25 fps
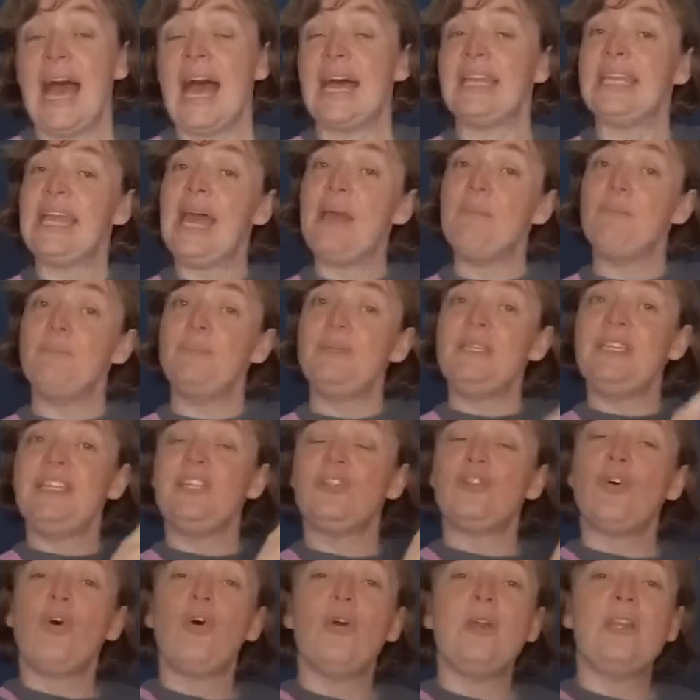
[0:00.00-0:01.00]
an empty
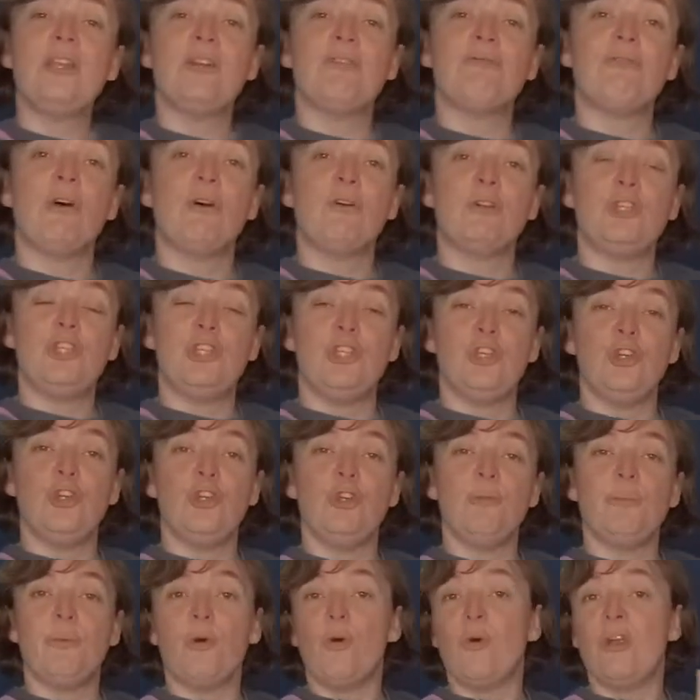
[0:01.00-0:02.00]
toilet roll
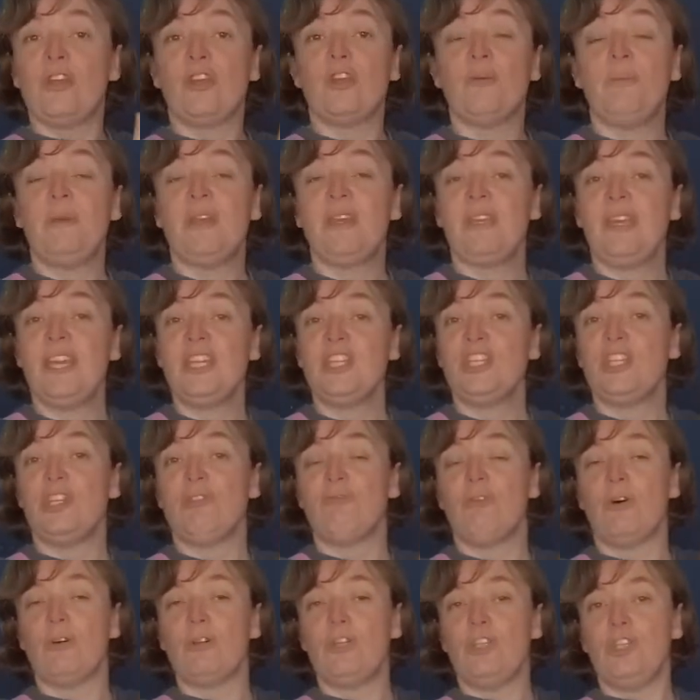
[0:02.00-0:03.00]
tube, or it could be a kitchen
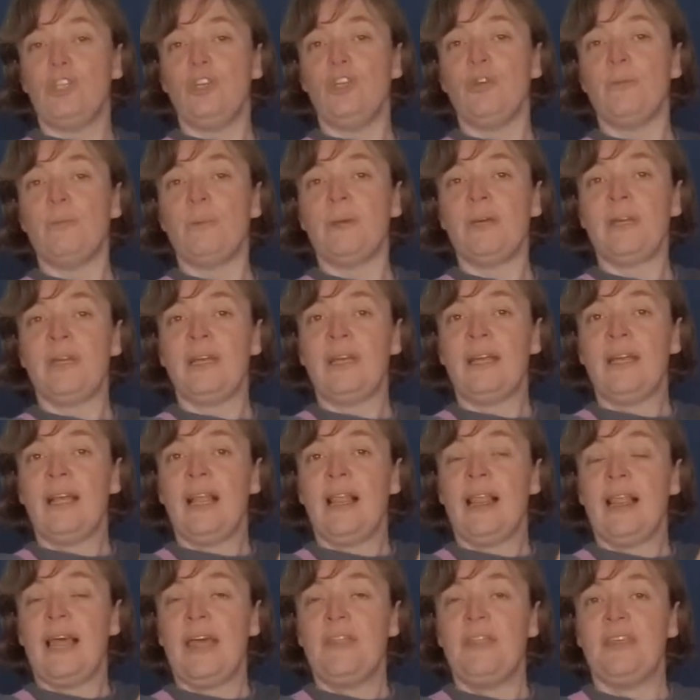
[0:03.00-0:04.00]
roll tube,
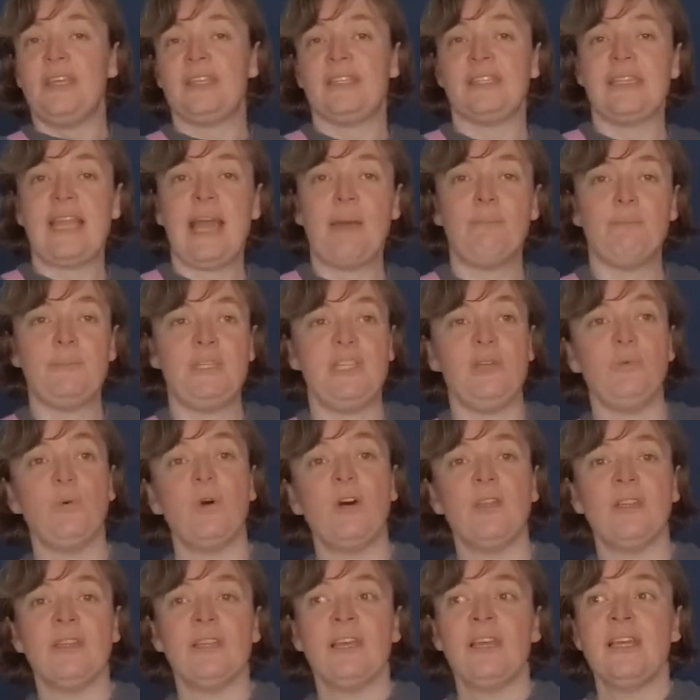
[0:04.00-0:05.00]
like this, an empty
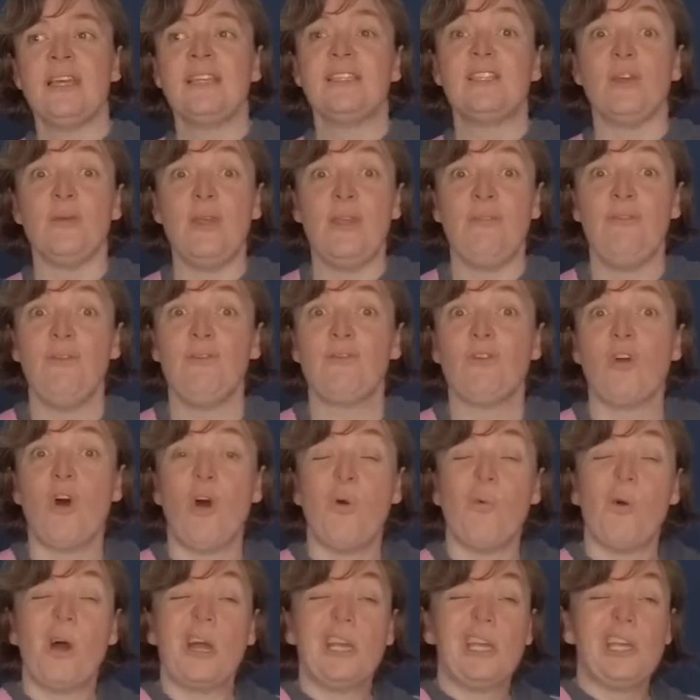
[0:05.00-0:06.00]
one. So if you've
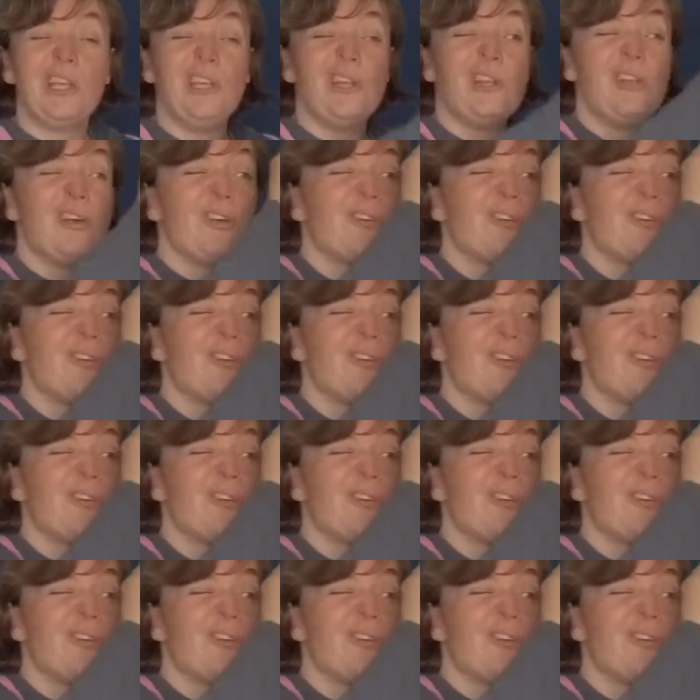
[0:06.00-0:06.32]
got one, can you